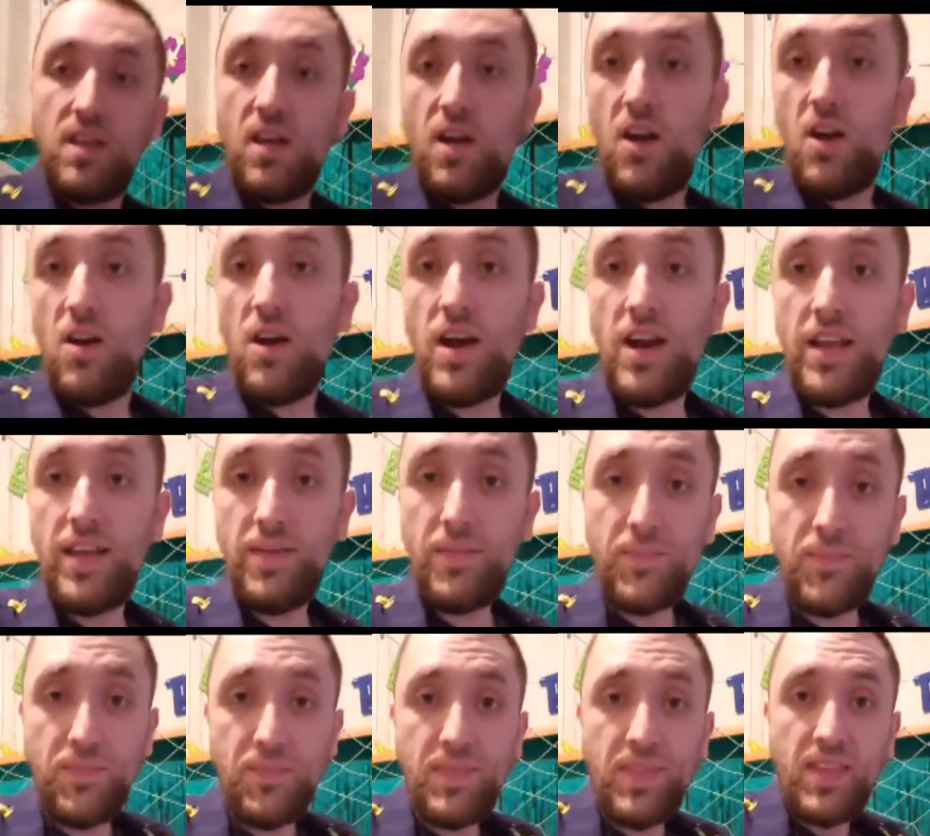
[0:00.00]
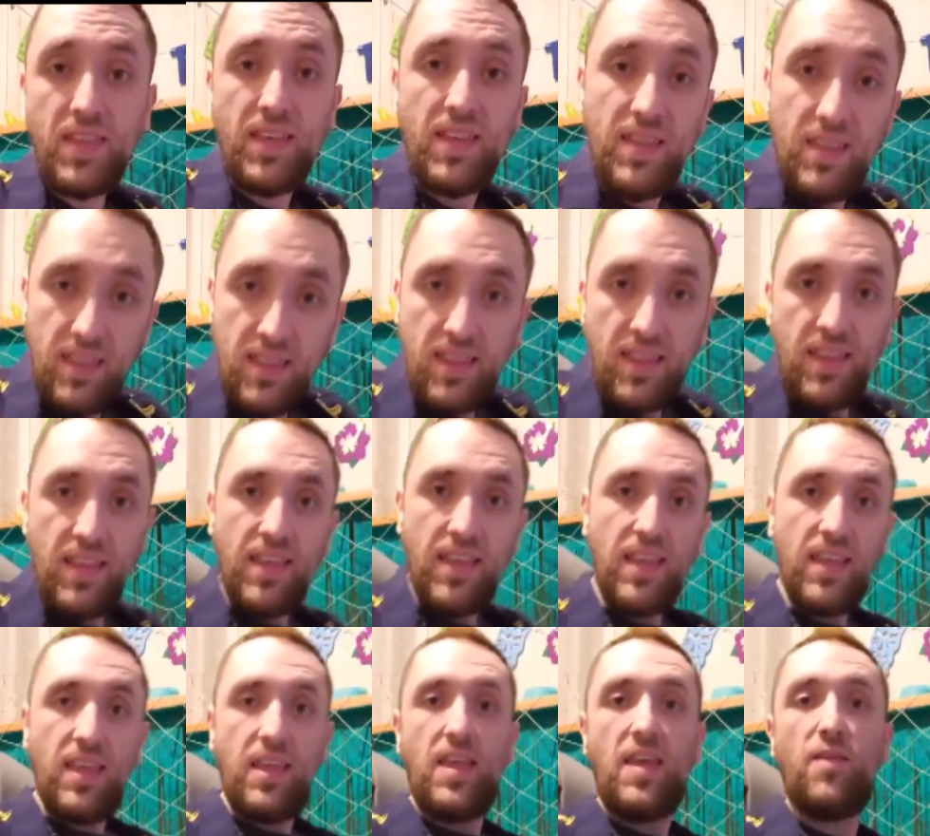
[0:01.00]
Alright,
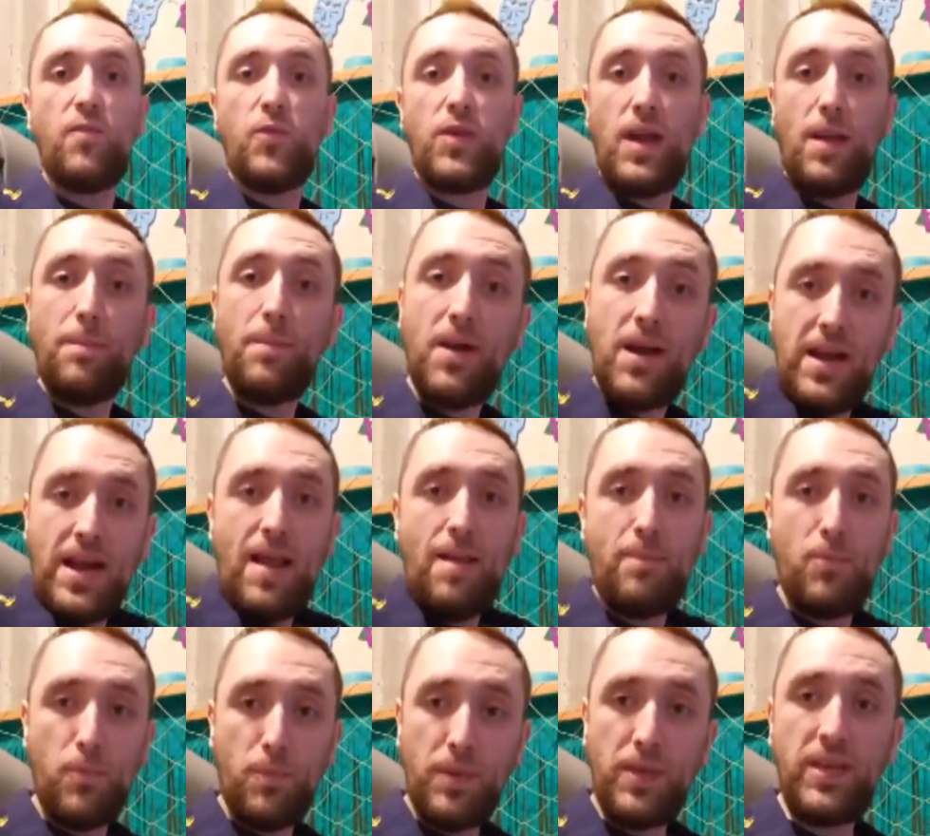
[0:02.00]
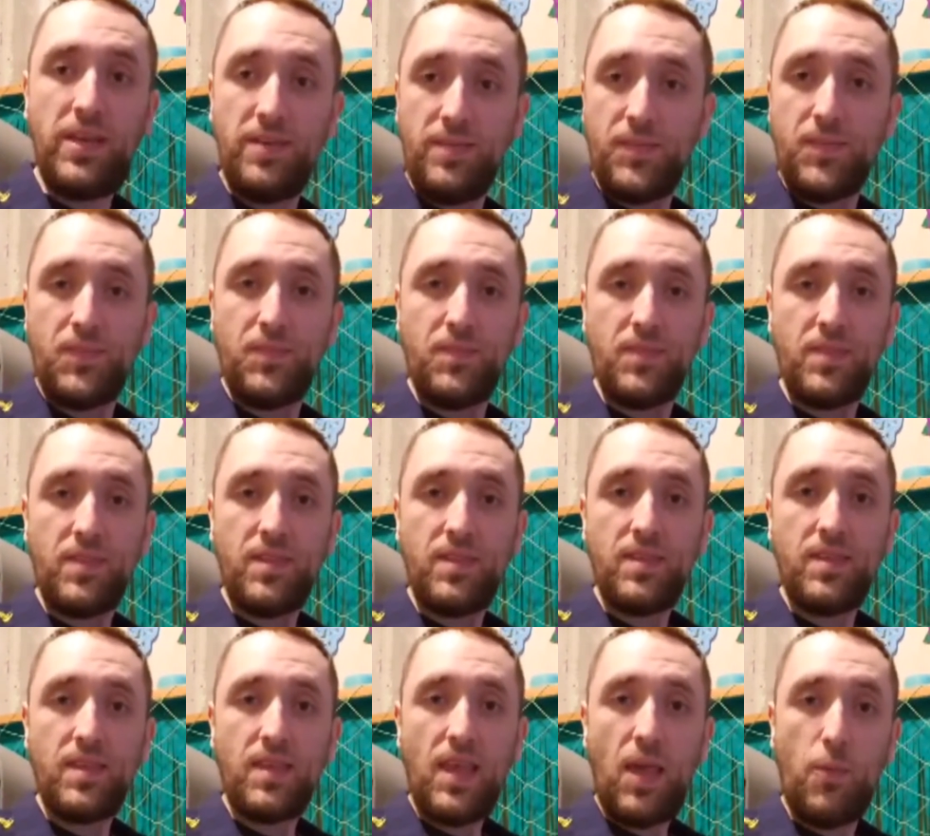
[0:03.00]
if we got Pineapple Pete,
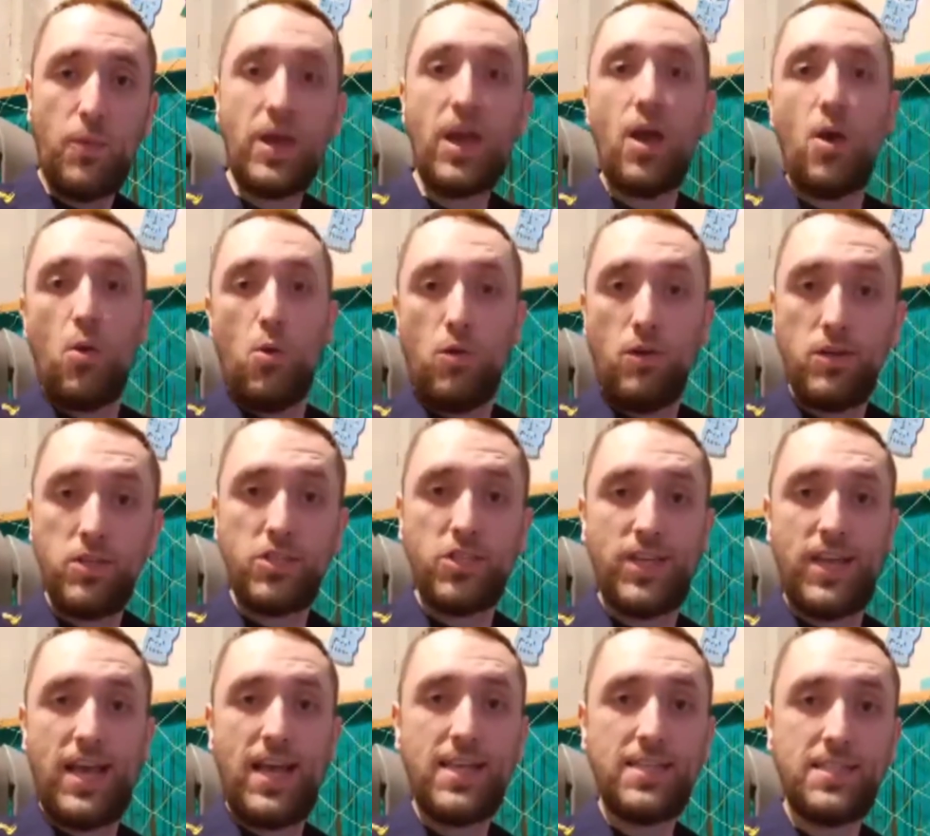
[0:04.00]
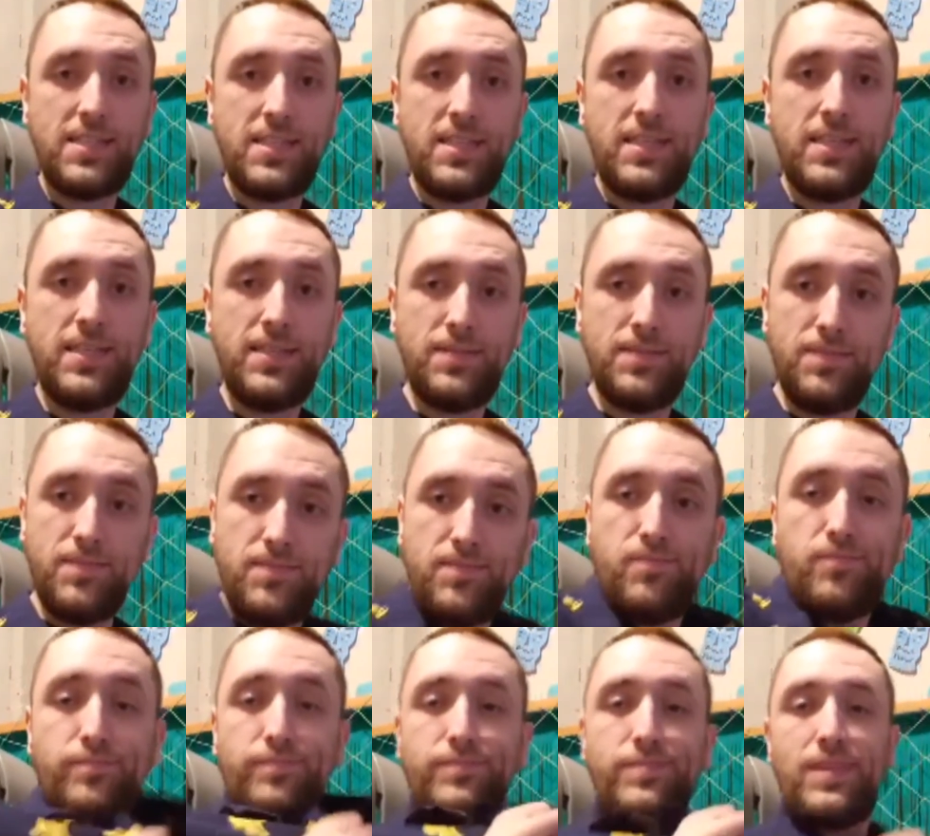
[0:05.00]
and we got Orange Cassidy,
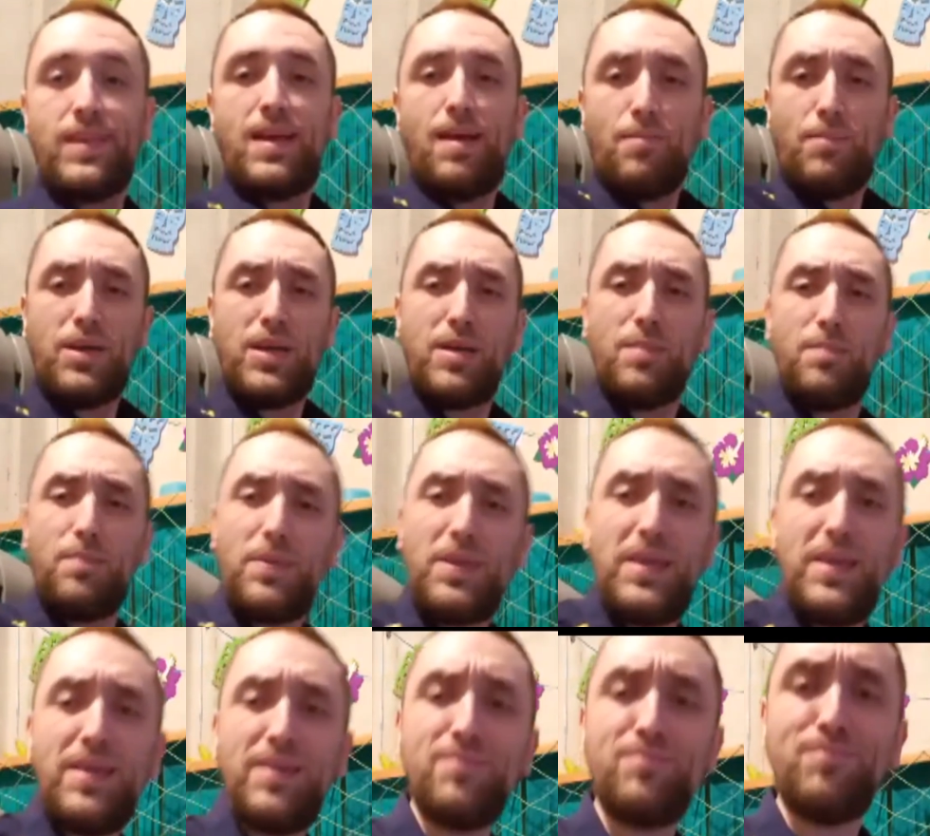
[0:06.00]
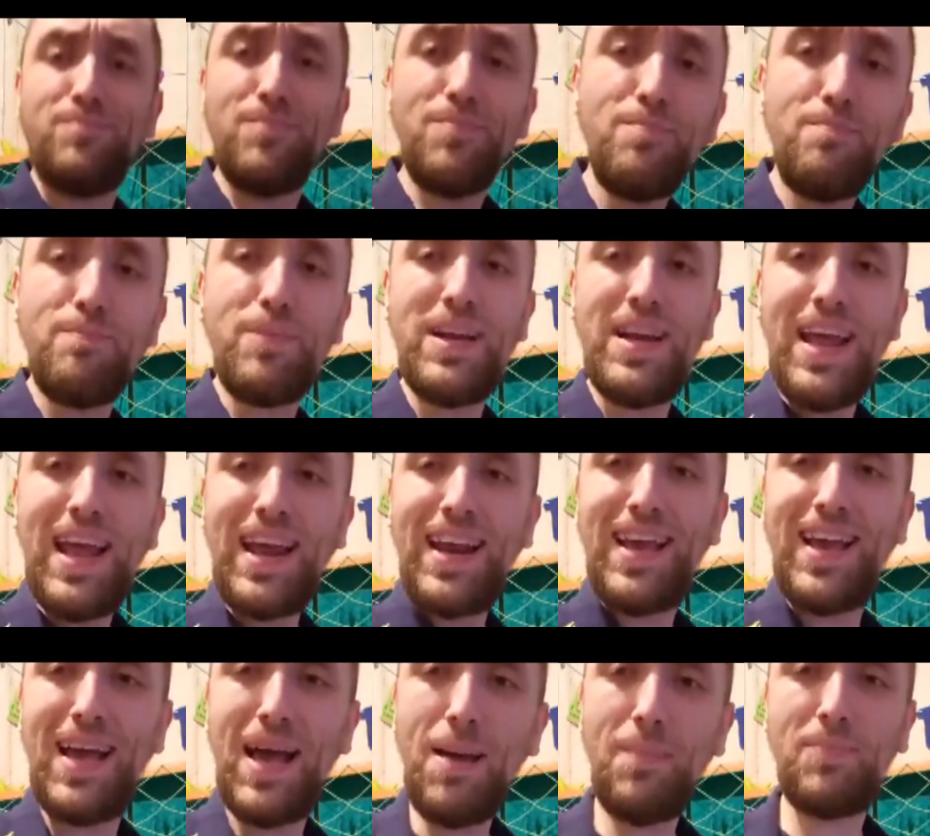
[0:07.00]
I'm gonna be
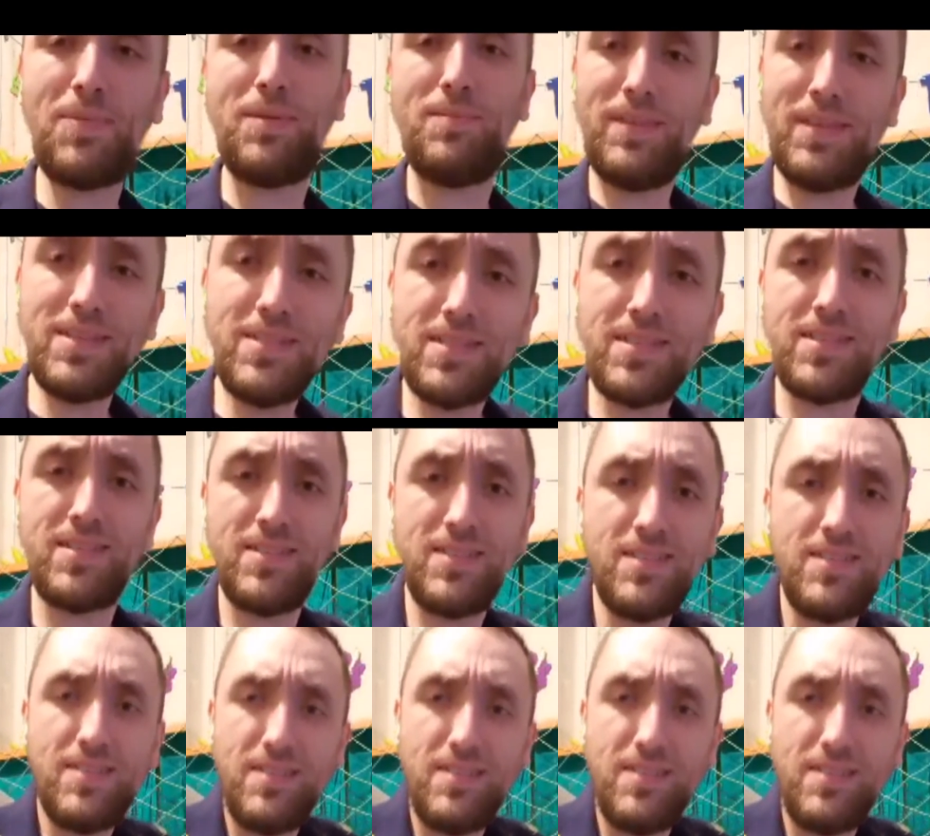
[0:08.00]
Banana Optimus.